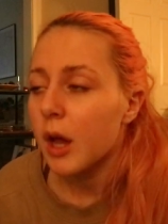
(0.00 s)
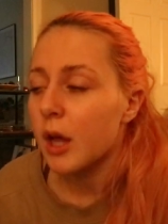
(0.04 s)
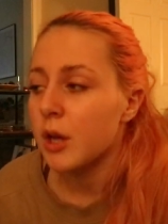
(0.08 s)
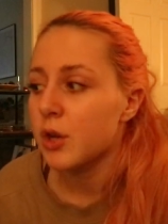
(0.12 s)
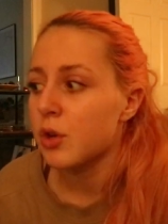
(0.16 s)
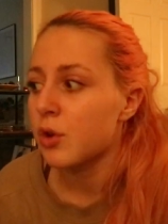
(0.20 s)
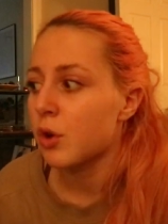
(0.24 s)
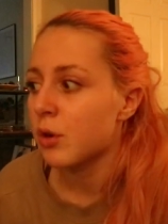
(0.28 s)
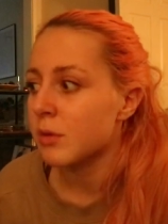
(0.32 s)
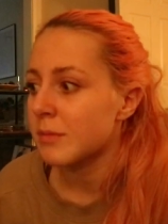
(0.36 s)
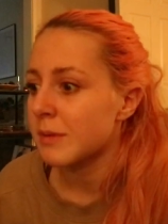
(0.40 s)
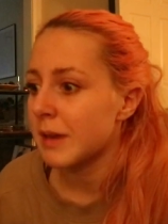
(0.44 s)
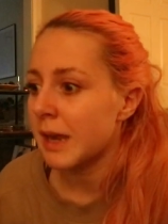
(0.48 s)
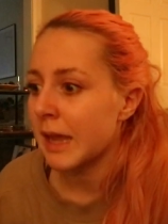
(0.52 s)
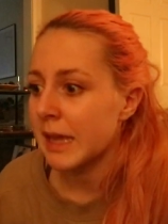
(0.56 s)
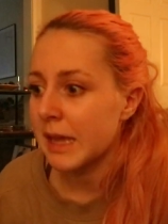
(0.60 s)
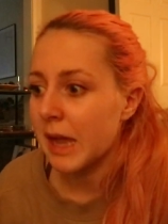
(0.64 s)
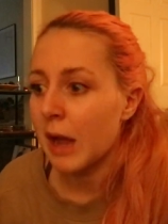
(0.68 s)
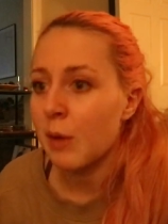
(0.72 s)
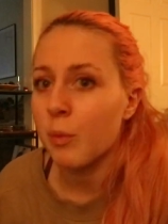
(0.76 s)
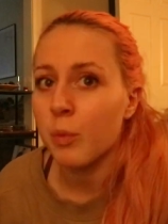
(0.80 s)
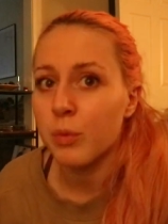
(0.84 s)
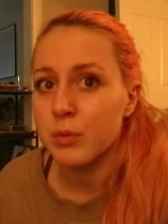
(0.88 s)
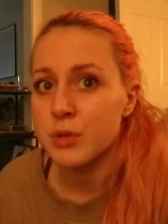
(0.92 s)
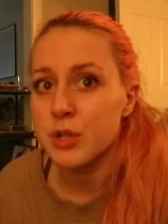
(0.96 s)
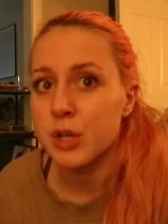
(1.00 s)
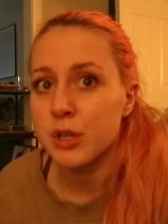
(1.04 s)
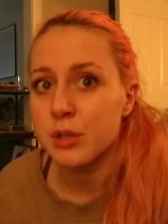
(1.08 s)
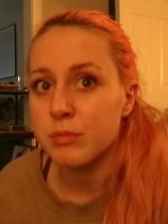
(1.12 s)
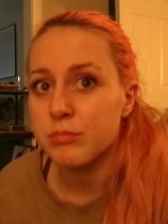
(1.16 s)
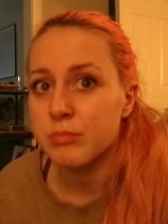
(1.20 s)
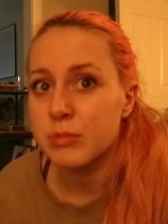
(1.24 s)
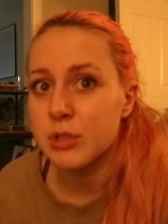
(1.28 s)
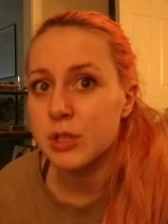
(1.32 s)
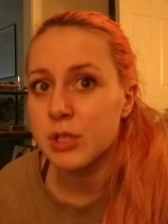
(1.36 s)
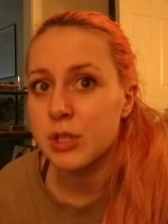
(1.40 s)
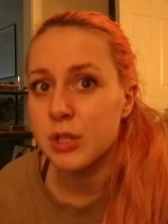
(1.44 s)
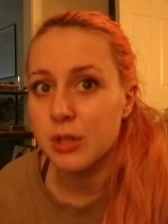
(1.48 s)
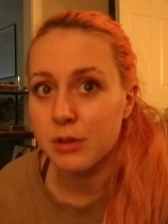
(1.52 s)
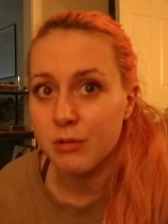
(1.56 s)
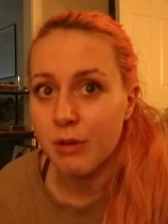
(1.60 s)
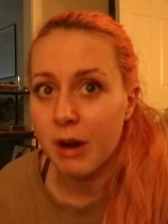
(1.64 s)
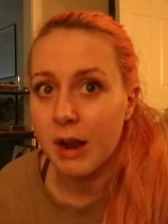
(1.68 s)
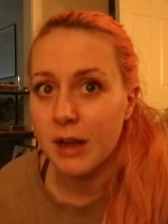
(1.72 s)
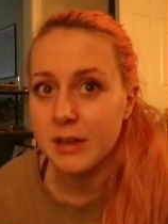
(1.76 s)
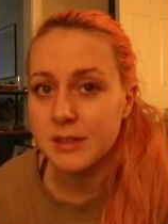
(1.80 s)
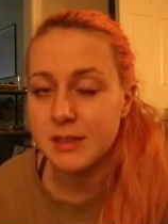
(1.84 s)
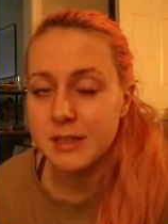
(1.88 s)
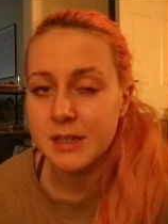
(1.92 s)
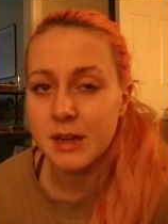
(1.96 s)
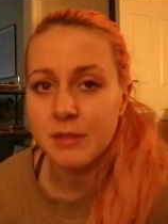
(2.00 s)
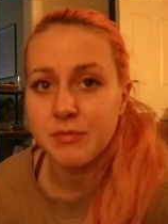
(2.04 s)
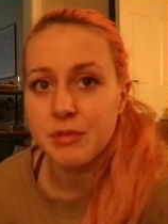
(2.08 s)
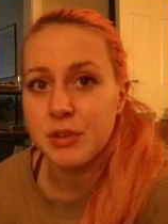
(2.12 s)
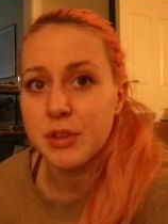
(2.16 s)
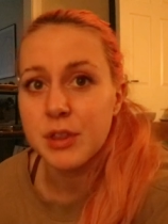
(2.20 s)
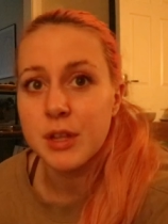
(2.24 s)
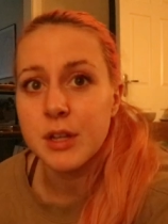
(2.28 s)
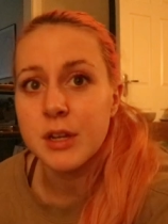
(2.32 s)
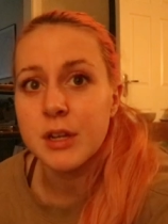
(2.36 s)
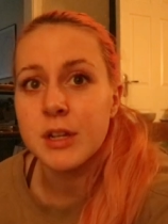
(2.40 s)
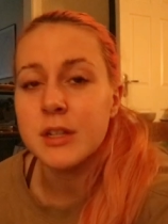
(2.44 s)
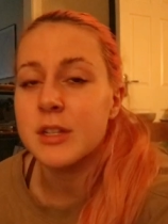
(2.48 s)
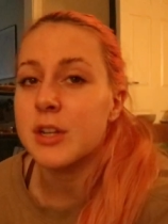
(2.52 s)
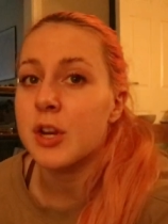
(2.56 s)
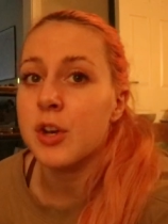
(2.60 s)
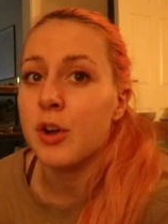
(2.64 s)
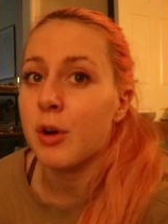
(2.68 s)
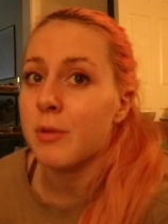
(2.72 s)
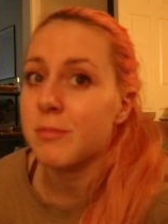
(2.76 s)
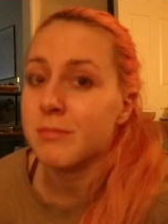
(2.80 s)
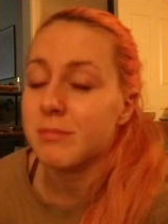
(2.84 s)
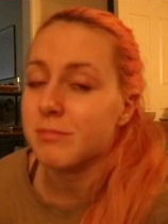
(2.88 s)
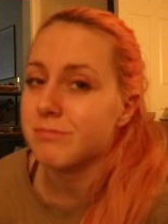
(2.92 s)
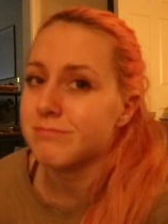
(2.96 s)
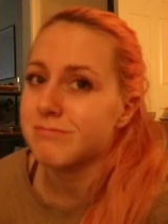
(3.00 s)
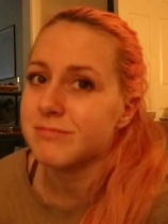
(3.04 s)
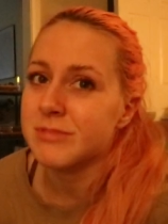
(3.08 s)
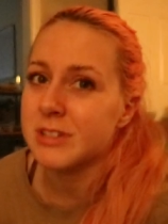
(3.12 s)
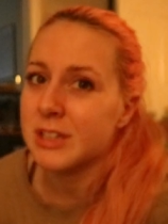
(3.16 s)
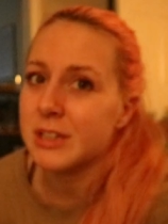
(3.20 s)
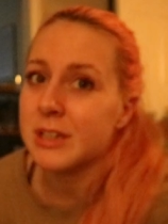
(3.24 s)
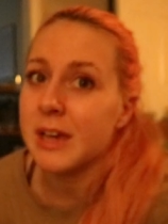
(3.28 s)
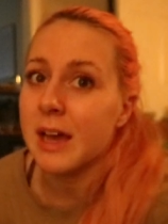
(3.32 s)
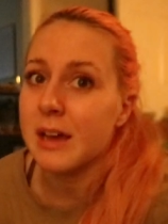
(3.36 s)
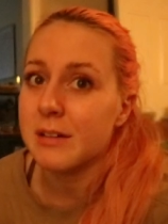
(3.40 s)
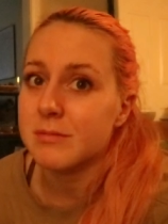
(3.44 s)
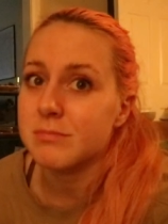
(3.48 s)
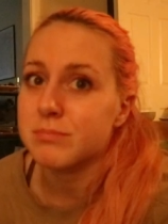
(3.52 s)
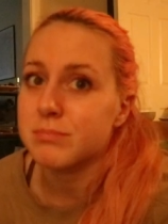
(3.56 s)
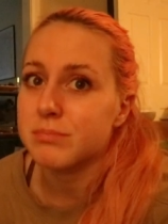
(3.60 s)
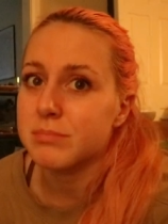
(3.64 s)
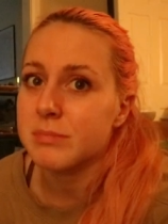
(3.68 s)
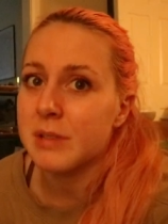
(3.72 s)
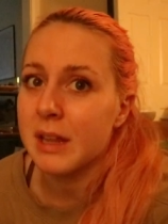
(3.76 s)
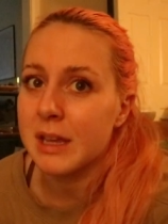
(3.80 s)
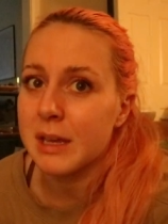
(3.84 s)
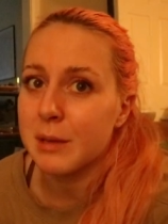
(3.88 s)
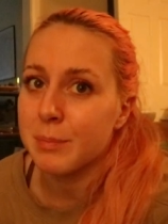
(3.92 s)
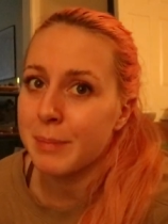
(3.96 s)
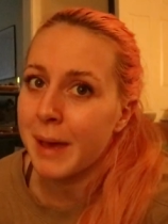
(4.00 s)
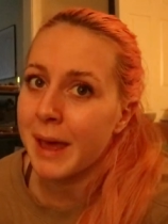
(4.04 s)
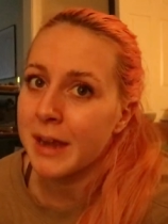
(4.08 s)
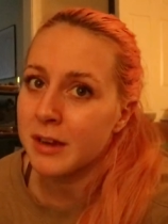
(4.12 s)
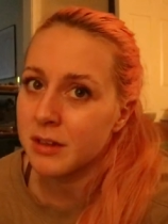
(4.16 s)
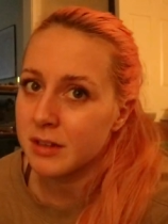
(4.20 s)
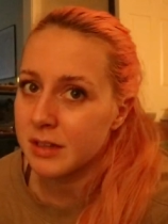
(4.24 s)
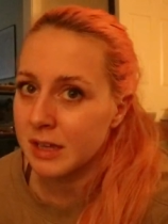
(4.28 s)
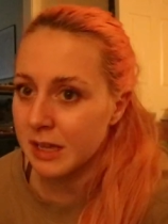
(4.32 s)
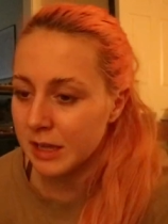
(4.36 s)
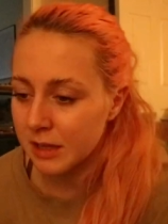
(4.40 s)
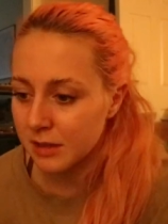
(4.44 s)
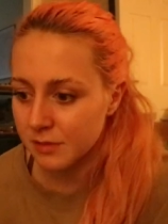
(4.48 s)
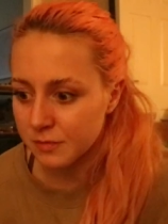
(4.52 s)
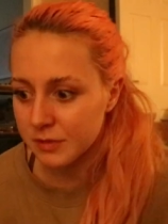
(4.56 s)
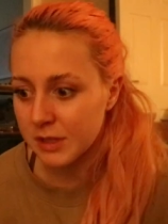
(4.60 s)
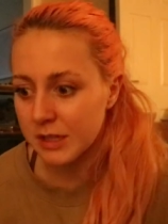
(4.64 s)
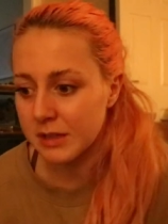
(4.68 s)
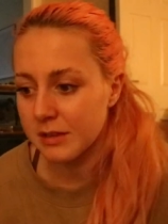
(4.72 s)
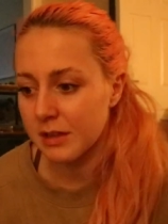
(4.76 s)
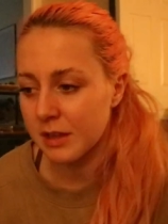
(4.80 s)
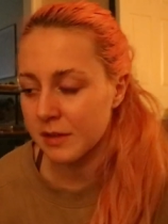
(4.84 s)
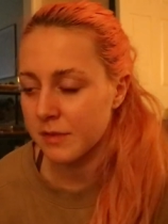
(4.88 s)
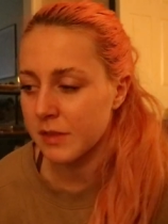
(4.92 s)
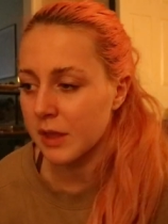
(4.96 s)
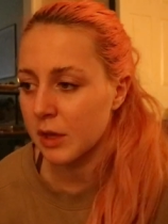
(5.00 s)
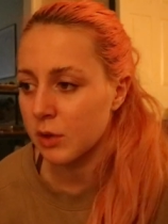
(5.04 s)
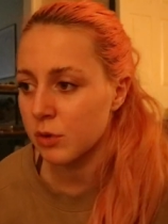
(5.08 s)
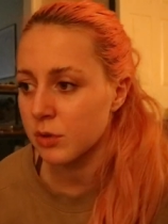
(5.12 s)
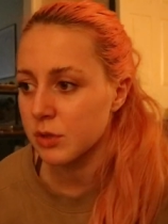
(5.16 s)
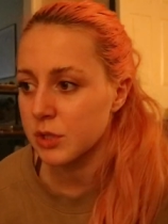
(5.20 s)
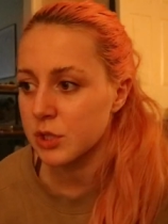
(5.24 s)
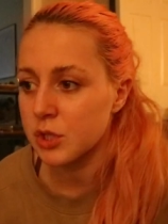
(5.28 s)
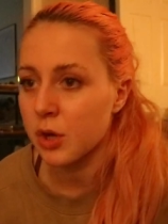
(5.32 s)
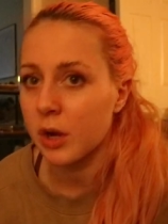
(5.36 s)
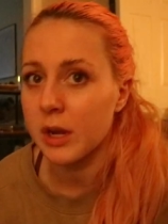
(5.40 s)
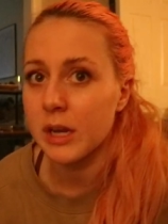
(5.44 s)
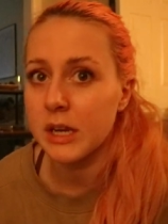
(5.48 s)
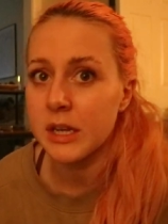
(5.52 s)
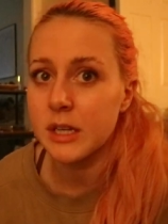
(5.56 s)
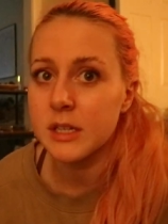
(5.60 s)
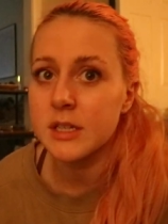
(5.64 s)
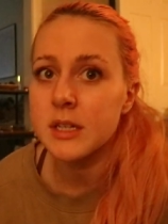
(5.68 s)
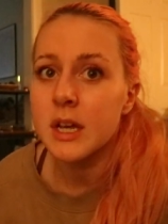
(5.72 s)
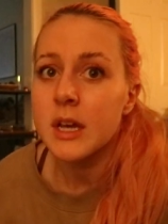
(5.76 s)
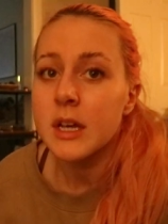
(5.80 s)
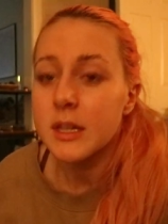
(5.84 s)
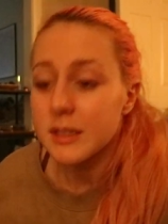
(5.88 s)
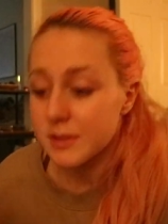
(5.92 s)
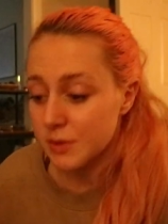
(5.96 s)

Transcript: And no, like, I took him to the grass and everything, and you get like a penalty if they go at the toilet.